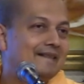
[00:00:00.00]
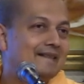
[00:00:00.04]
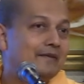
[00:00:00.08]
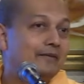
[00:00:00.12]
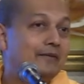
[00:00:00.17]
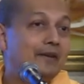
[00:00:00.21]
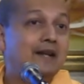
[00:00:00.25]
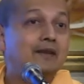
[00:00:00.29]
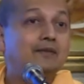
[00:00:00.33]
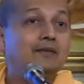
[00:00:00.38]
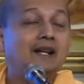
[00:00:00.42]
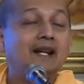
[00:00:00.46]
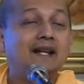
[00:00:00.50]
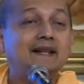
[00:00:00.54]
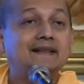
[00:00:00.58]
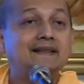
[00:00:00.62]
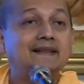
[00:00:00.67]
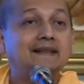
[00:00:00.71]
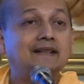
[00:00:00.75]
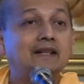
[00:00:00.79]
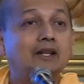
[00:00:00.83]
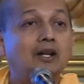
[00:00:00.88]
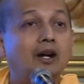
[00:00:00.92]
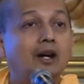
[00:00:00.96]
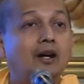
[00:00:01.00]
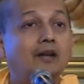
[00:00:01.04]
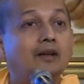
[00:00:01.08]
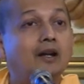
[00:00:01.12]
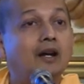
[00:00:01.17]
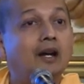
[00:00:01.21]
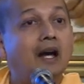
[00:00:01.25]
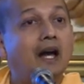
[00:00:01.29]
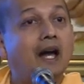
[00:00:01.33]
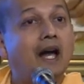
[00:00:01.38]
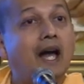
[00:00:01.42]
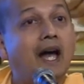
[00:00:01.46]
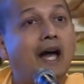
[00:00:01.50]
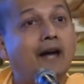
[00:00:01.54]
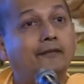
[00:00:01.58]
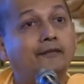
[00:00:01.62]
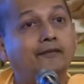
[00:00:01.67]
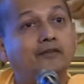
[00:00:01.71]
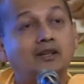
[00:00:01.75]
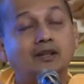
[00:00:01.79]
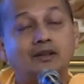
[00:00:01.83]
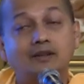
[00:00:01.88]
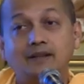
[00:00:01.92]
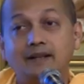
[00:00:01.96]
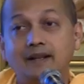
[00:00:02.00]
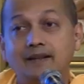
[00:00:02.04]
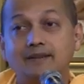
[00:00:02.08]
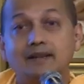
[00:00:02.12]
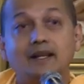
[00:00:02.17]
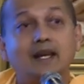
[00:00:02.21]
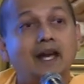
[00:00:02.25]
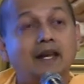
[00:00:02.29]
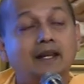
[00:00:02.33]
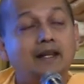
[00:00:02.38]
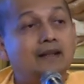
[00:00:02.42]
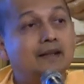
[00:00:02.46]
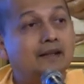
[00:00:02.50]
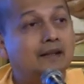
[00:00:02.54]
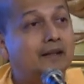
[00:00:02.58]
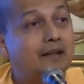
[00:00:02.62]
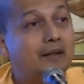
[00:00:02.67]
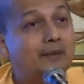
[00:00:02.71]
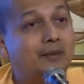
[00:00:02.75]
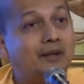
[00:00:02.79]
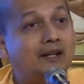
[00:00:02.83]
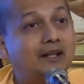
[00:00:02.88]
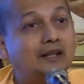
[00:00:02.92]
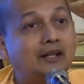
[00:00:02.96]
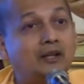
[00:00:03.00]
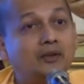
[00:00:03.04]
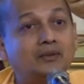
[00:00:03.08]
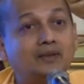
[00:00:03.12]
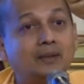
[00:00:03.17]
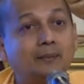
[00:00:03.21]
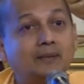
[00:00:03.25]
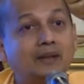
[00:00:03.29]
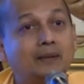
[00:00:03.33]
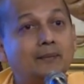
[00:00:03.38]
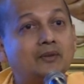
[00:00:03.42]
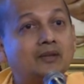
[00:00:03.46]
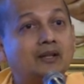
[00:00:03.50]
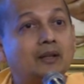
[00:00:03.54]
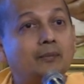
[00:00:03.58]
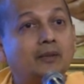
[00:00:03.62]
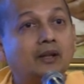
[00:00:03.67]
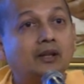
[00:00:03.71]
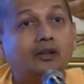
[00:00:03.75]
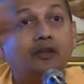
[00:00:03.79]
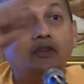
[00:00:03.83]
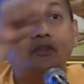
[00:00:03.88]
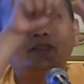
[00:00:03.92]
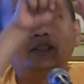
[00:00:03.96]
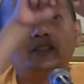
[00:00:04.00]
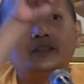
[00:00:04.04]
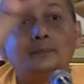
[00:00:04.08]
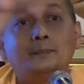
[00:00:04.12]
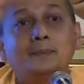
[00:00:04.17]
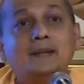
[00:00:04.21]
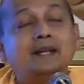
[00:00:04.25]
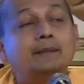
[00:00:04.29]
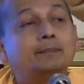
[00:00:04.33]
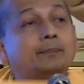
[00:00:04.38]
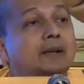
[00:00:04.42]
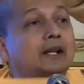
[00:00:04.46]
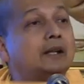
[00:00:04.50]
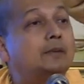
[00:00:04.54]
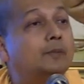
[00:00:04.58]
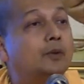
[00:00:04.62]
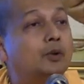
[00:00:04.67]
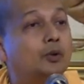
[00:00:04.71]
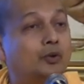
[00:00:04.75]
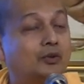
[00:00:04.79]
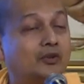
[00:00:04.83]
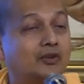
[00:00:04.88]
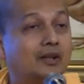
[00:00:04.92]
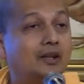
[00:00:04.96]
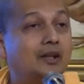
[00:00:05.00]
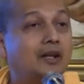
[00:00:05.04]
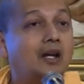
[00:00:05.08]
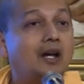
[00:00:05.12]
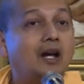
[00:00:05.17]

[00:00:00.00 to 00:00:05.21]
When will I see God? After death. In America, you sometimes come across these big billboards.